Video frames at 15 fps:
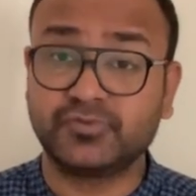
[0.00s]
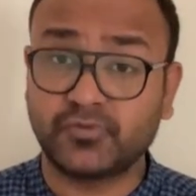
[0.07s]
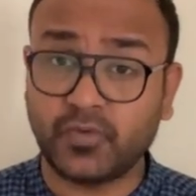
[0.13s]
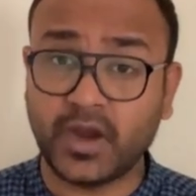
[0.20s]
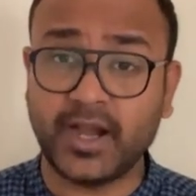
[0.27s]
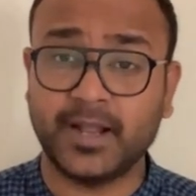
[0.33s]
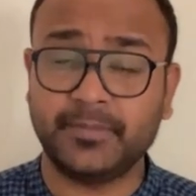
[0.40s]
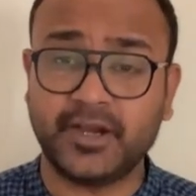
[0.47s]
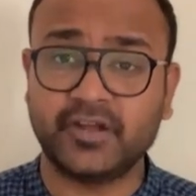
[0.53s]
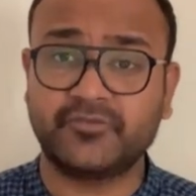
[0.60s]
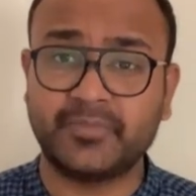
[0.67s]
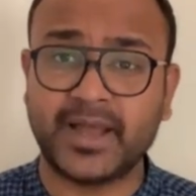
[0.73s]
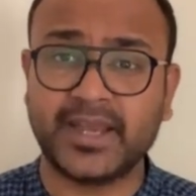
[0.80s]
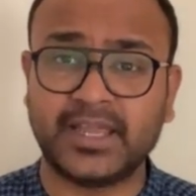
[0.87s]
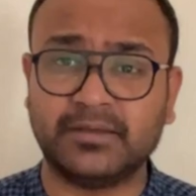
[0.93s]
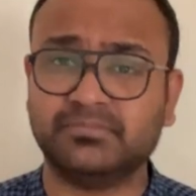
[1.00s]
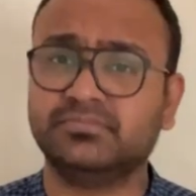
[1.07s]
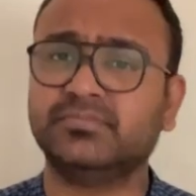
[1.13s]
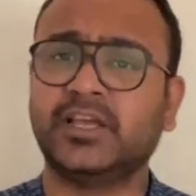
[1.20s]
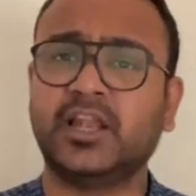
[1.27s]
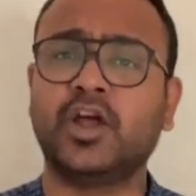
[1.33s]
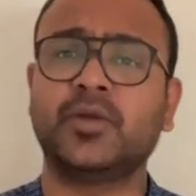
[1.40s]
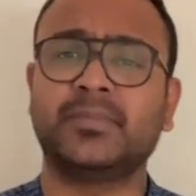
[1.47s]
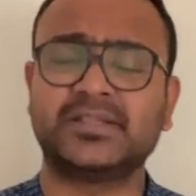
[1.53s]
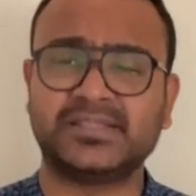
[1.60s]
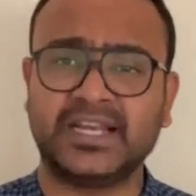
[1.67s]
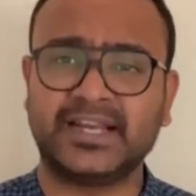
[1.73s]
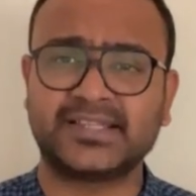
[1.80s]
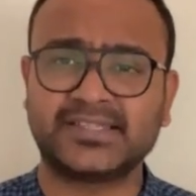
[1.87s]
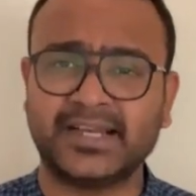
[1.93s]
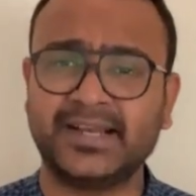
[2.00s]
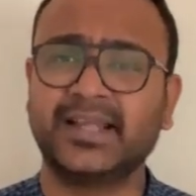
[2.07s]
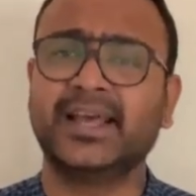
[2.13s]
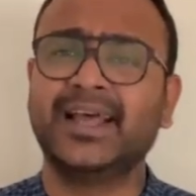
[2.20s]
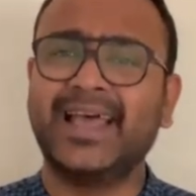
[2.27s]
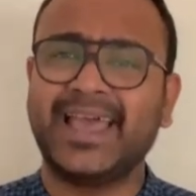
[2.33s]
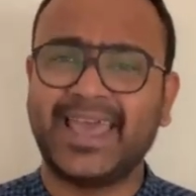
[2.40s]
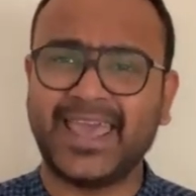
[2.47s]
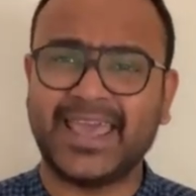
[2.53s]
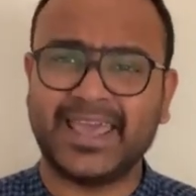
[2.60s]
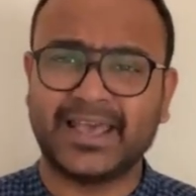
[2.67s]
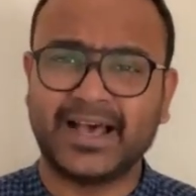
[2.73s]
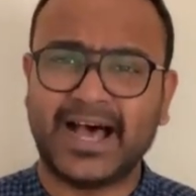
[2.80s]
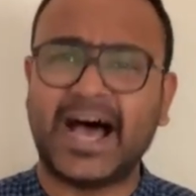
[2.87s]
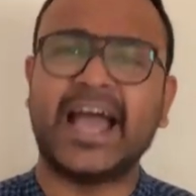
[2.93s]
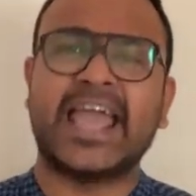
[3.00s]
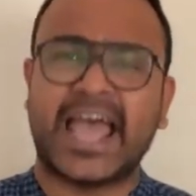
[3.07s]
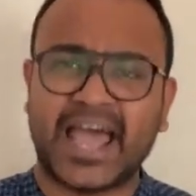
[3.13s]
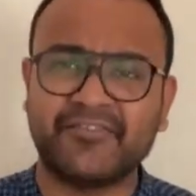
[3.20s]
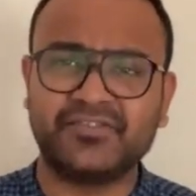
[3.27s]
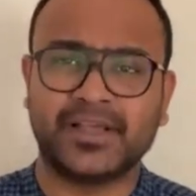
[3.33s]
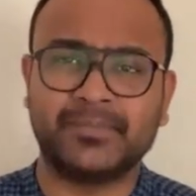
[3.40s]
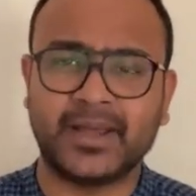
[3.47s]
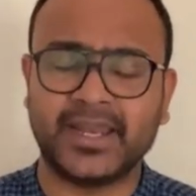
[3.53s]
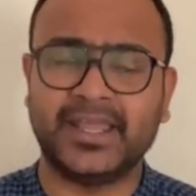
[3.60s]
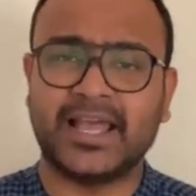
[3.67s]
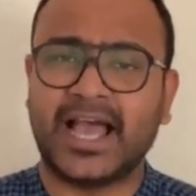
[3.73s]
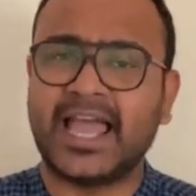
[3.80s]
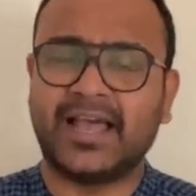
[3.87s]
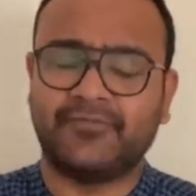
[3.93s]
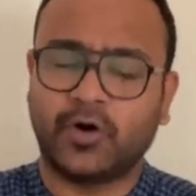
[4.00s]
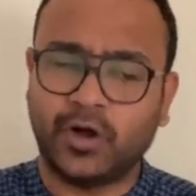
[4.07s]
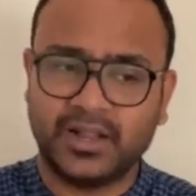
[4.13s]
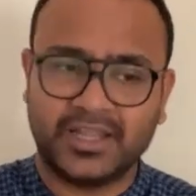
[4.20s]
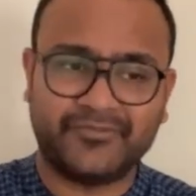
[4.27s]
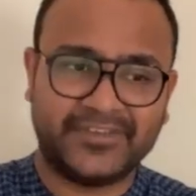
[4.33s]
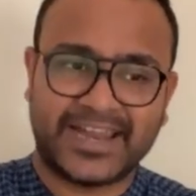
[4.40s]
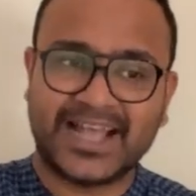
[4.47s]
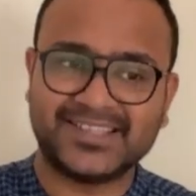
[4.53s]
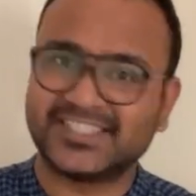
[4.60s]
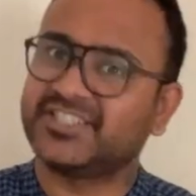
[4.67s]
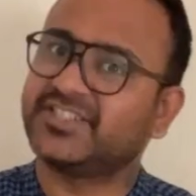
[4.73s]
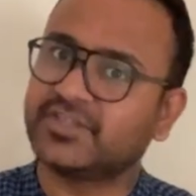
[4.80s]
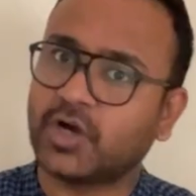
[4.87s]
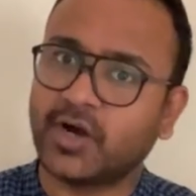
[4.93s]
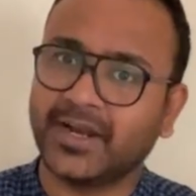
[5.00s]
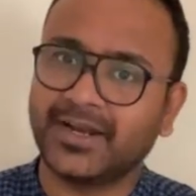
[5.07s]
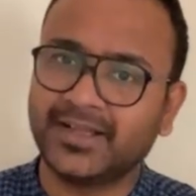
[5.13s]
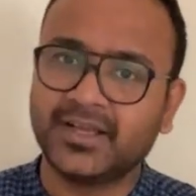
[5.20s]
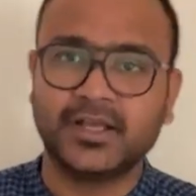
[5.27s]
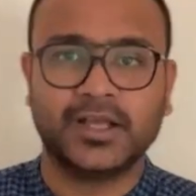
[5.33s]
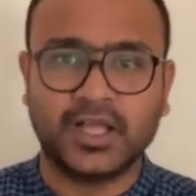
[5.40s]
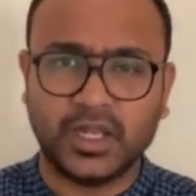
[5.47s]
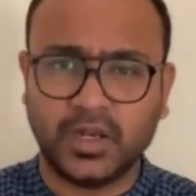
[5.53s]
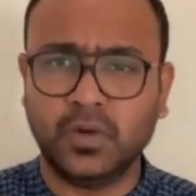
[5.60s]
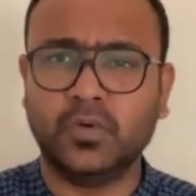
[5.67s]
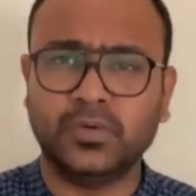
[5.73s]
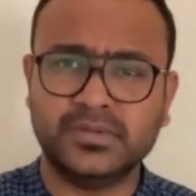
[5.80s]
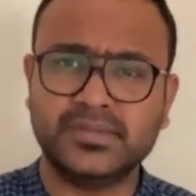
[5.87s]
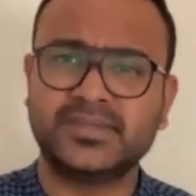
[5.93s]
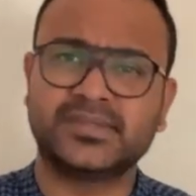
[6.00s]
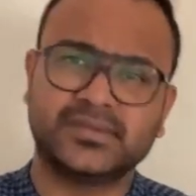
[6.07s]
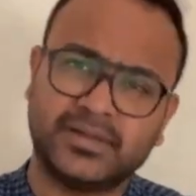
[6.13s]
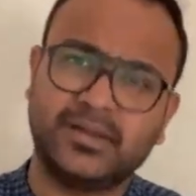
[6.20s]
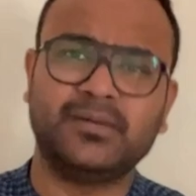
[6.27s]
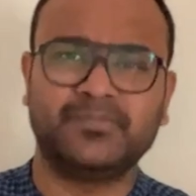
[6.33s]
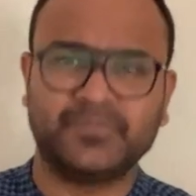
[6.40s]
Quite a bit of money. Elon Musk later said, hey, I have the money. I have all the finances sorted, loans,